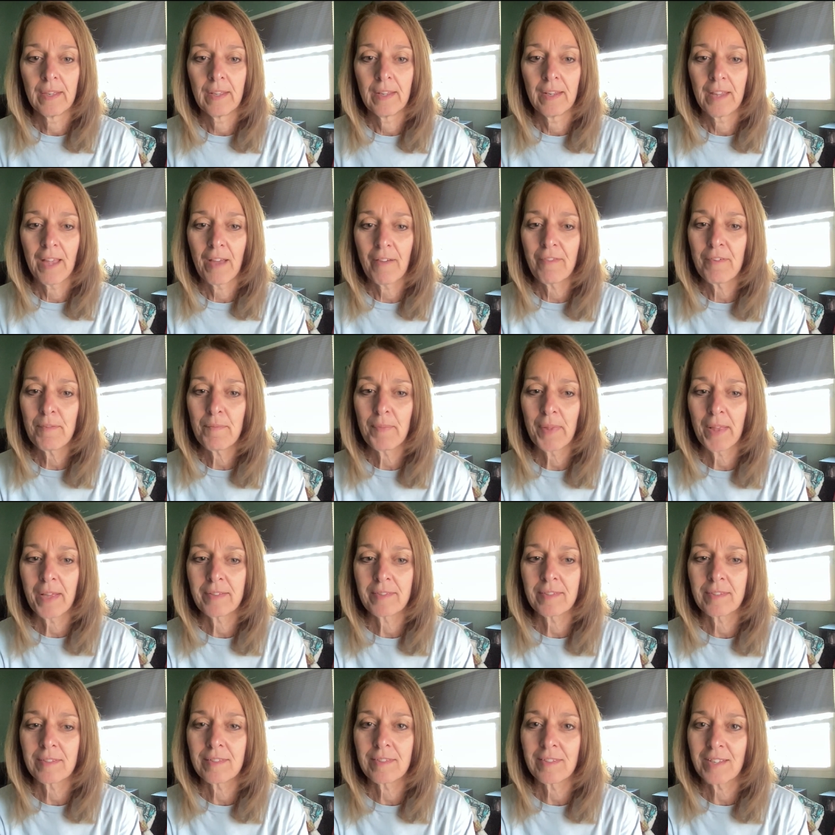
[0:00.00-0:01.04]
Love and
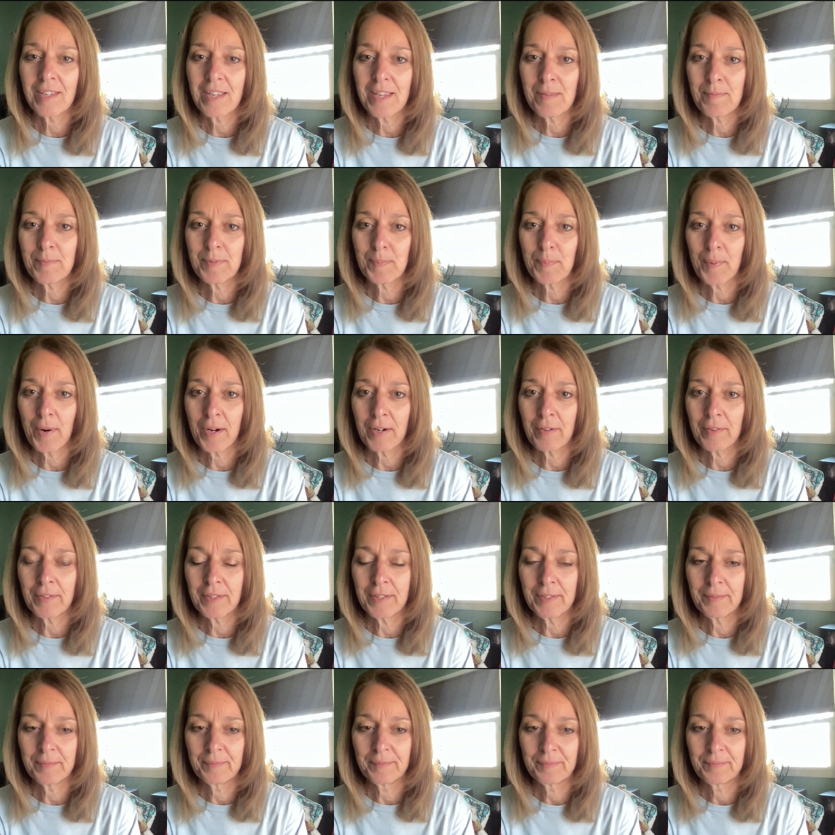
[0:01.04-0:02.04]
blessings and keep sparkling.